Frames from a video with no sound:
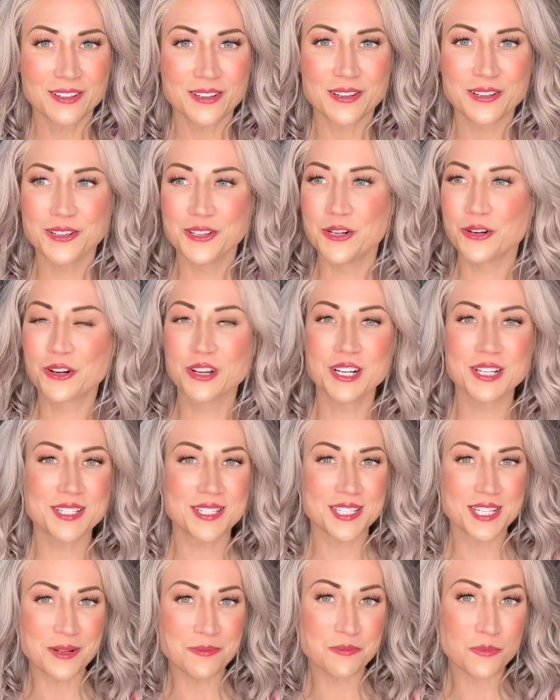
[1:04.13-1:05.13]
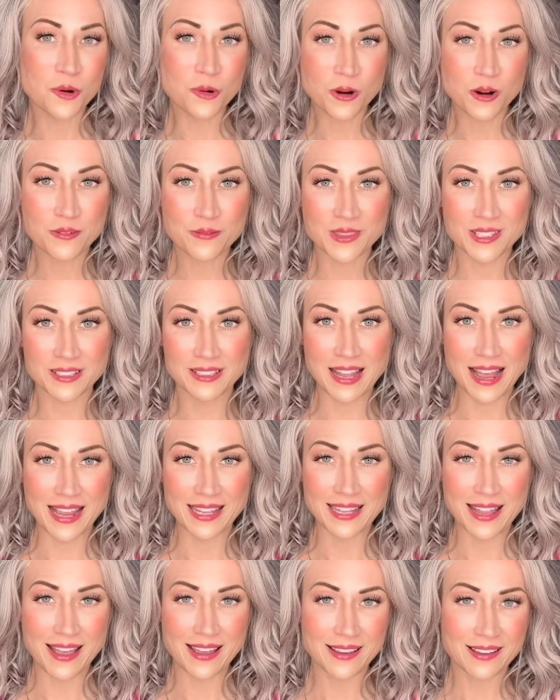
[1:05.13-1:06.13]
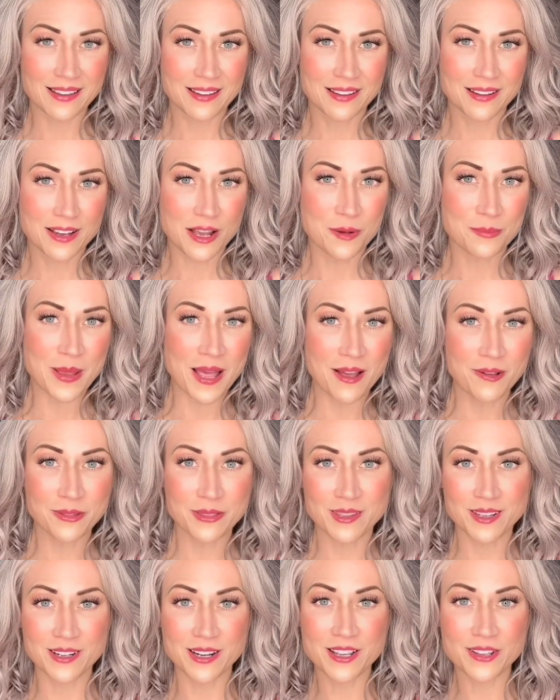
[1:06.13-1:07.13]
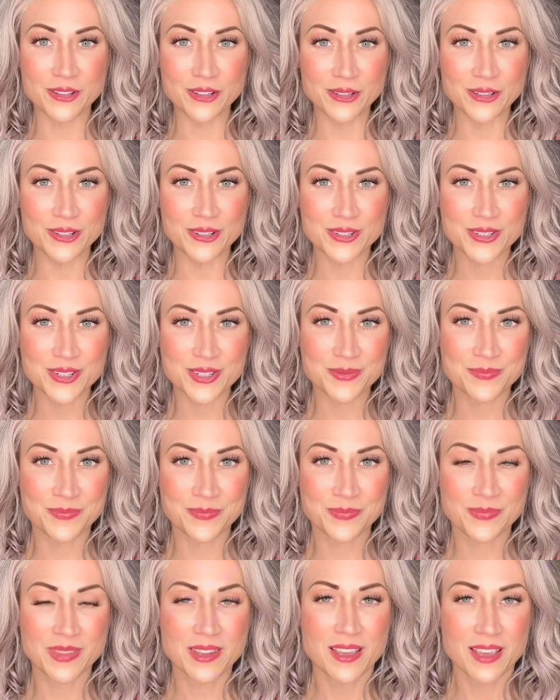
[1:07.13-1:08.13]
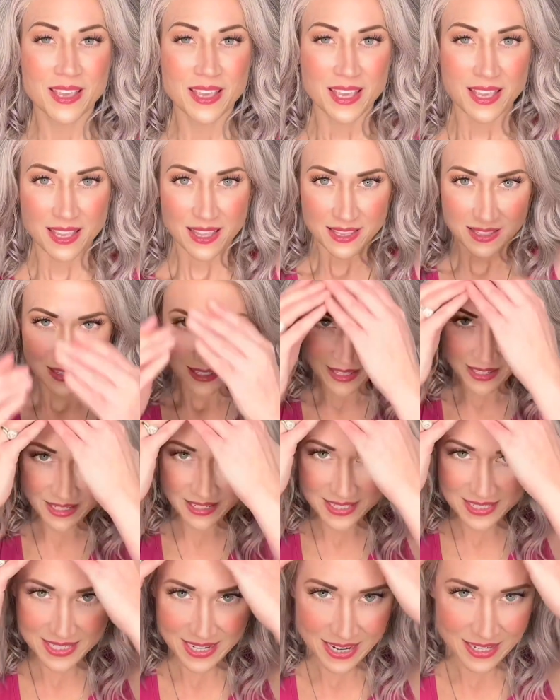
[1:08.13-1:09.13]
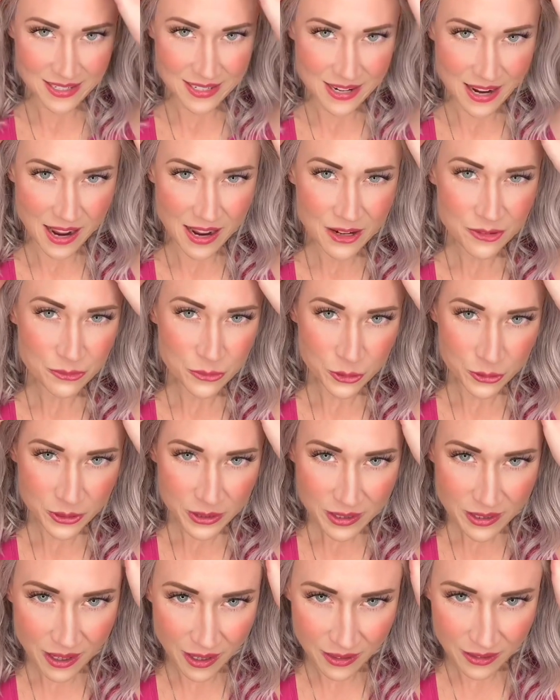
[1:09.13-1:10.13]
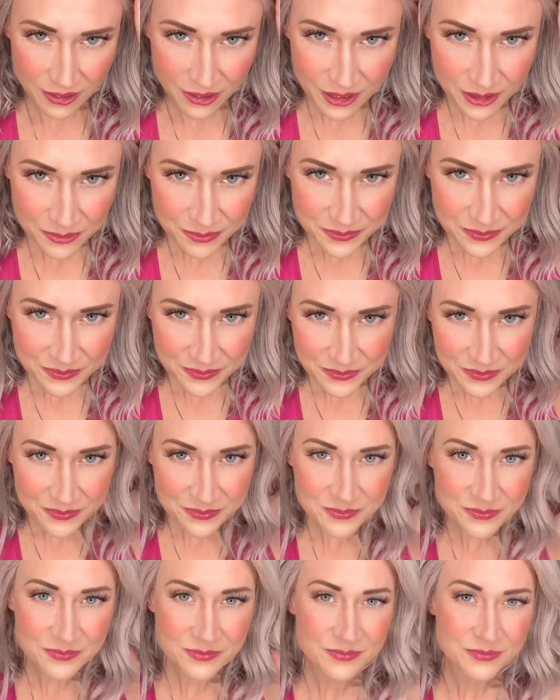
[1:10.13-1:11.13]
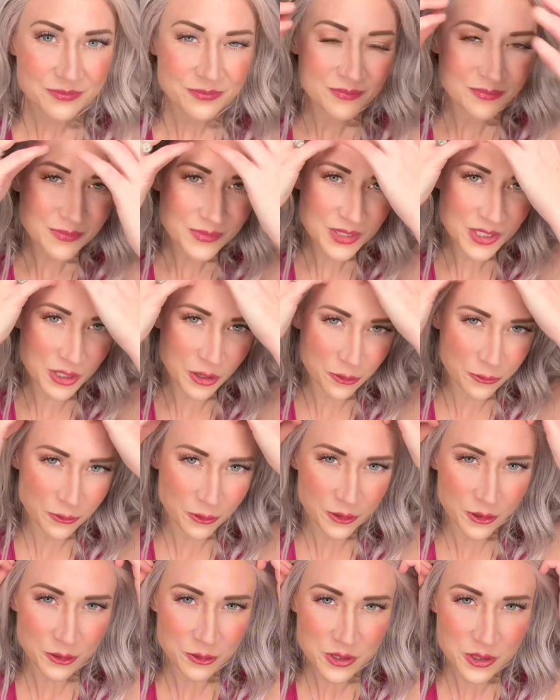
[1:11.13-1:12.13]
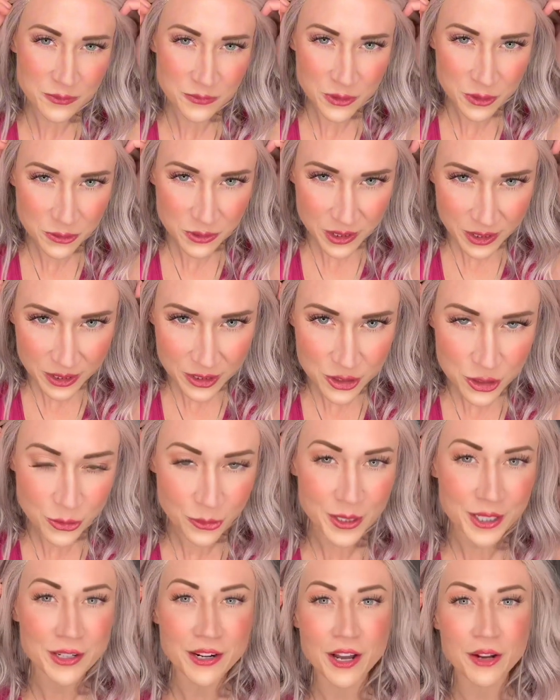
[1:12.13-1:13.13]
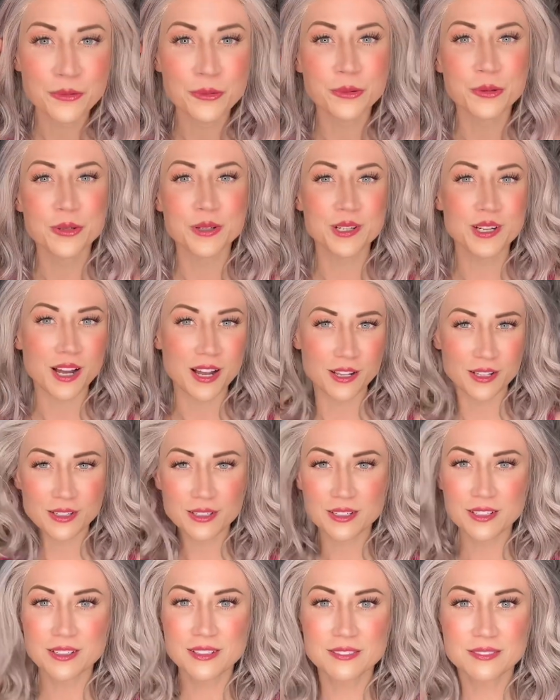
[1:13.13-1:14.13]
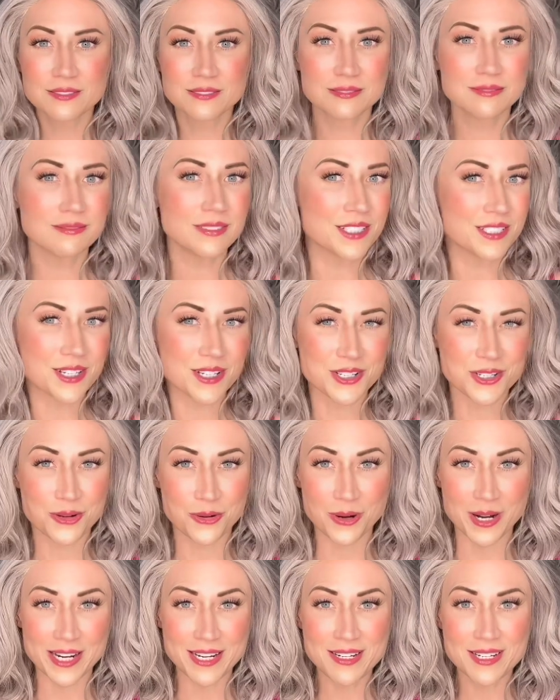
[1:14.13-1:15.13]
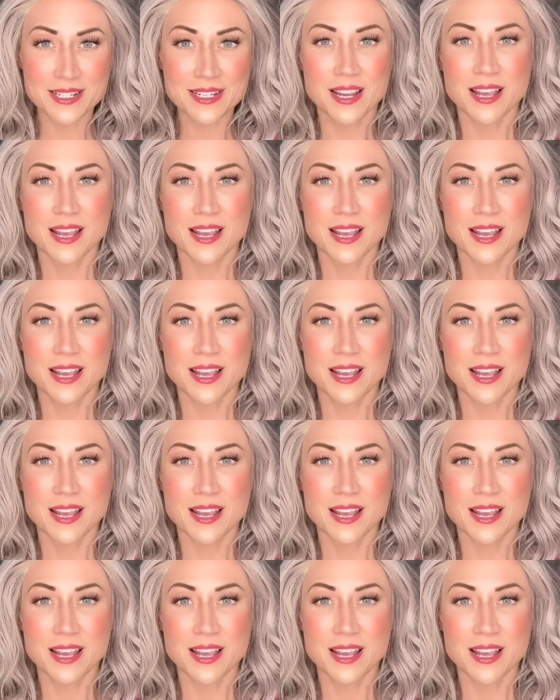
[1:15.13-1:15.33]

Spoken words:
you're going to see more of the lilac come out than others. It is a non-rooted color. So for those of you that enjoy a non-rooted color, this is great.